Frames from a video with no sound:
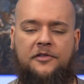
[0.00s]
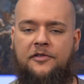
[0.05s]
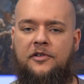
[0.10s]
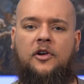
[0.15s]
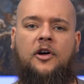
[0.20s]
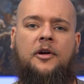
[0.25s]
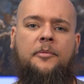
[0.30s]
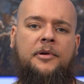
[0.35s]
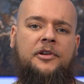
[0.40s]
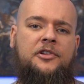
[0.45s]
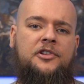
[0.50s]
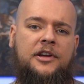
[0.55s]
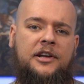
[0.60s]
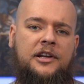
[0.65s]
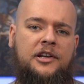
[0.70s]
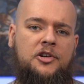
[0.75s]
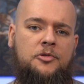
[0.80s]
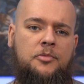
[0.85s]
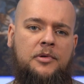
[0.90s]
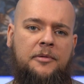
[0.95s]
of climate
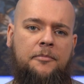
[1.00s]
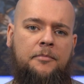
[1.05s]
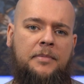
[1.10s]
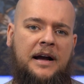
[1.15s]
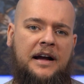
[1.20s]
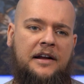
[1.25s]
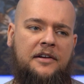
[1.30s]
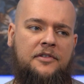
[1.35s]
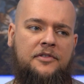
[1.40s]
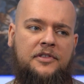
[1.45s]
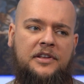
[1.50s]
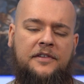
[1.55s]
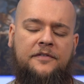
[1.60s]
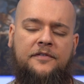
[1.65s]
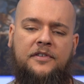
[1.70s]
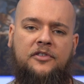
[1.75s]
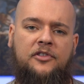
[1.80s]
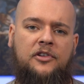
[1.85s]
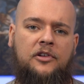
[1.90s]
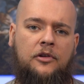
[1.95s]
change will impact the
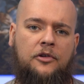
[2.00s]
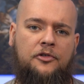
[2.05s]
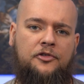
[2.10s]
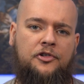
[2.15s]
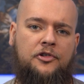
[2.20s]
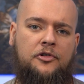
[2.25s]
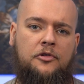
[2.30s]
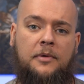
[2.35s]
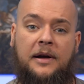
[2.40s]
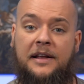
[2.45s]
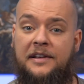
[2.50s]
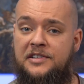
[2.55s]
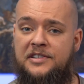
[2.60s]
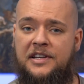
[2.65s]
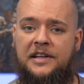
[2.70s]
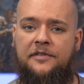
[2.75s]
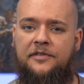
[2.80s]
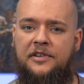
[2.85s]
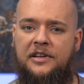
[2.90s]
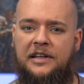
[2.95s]
physiological and
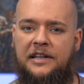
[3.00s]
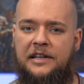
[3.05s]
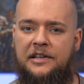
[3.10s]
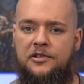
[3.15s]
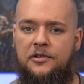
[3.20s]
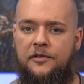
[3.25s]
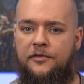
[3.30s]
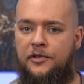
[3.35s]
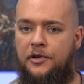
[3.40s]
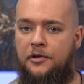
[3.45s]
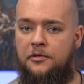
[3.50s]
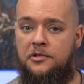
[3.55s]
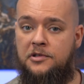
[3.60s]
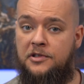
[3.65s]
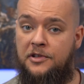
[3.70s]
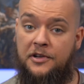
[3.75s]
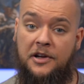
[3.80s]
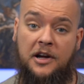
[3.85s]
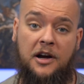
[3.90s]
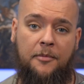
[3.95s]
safety needs of those
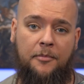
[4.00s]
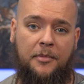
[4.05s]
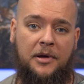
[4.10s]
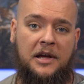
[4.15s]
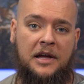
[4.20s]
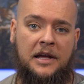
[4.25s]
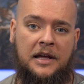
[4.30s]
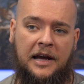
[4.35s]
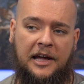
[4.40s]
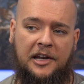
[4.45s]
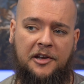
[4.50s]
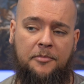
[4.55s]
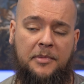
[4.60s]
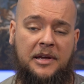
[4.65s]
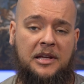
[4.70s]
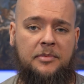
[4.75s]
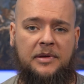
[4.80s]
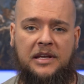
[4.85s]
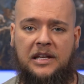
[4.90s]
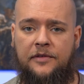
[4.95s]
to come, and
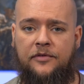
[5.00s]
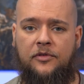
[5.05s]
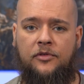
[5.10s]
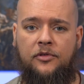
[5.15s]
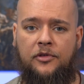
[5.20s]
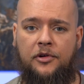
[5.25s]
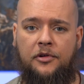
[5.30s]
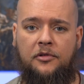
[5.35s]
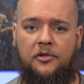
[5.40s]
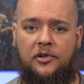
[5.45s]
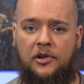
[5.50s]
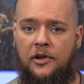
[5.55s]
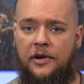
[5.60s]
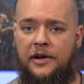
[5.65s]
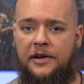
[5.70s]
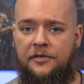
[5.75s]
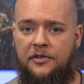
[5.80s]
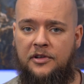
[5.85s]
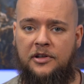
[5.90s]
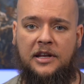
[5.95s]
maybe even those
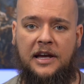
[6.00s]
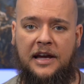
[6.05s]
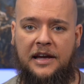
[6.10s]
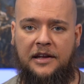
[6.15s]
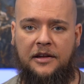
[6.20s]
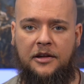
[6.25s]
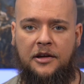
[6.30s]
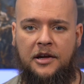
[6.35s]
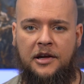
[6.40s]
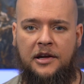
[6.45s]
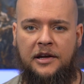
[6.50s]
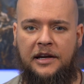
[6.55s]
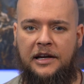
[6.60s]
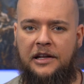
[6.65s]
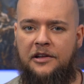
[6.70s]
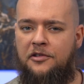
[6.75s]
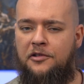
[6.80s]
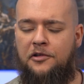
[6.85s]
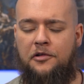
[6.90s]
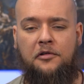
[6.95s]
alive today,
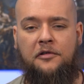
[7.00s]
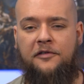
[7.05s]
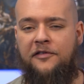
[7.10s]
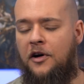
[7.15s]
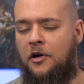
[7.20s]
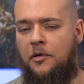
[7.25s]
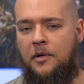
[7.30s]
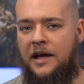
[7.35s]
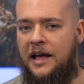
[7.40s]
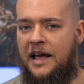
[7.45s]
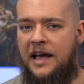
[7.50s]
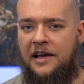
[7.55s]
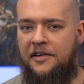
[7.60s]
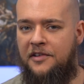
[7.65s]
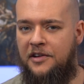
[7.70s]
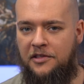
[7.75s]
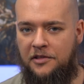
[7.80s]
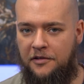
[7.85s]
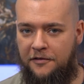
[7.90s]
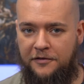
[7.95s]
it's too far
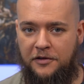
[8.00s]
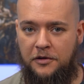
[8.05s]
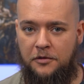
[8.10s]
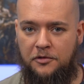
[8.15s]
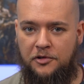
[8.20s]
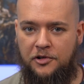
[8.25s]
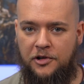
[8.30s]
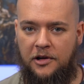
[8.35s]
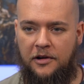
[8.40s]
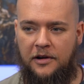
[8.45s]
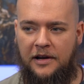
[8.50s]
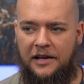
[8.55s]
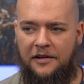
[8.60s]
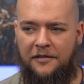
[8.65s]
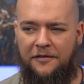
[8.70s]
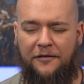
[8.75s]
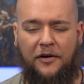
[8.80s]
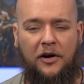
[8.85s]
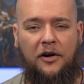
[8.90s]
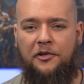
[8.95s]
ahead in the future
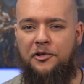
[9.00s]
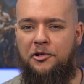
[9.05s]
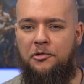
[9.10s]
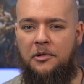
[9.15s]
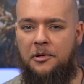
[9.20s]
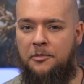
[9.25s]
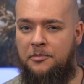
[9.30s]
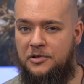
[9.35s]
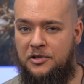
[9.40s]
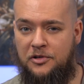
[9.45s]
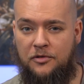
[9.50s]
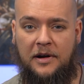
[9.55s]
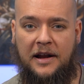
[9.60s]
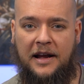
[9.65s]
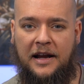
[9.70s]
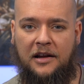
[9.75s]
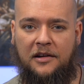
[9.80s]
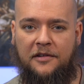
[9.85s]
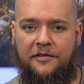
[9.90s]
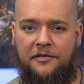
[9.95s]
and far too
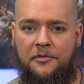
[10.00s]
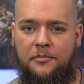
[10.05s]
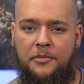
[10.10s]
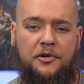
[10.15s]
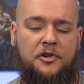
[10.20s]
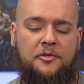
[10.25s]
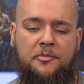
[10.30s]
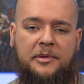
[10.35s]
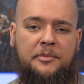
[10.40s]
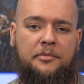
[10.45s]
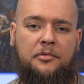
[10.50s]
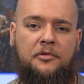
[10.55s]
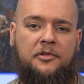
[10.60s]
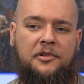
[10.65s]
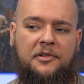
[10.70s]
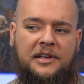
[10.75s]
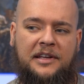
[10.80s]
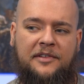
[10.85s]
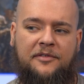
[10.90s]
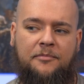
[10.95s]
abstract for most people
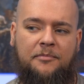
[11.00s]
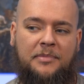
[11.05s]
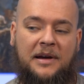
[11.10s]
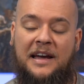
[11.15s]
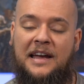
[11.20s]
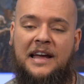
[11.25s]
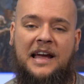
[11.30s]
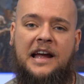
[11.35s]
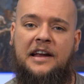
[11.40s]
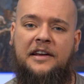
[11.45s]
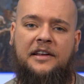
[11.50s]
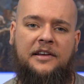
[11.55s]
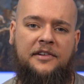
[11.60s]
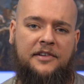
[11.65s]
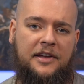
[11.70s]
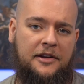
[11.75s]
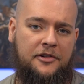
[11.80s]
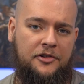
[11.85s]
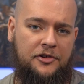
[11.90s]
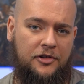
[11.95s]
to even pay it any
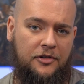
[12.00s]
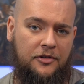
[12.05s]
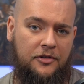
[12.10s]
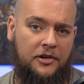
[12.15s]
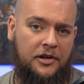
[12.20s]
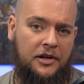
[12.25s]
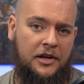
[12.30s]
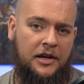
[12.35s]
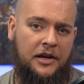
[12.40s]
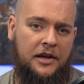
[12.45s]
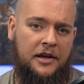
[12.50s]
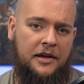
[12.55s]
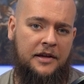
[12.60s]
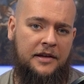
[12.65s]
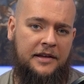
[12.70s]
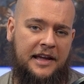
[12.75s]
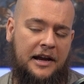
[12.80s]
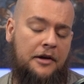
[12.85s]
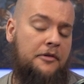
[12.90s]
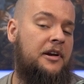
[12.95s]
attention.
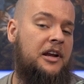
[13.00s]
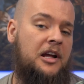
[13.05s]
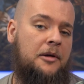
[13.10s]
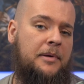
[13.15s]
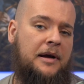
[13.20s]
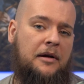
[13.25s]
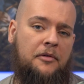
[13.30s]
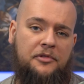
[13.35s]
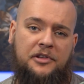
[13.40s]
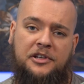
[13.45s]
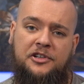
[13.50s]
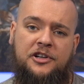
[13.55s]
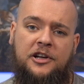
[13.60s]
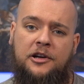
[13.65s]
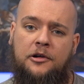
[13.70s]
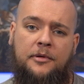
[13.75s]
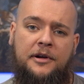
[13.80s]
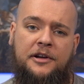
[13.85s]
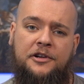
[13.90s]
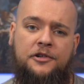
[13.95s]
Caring about the
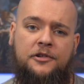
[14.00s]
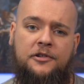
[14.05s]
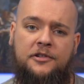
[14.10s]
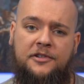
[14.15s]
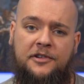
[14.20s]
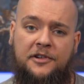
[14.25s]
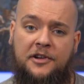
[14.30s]
generations to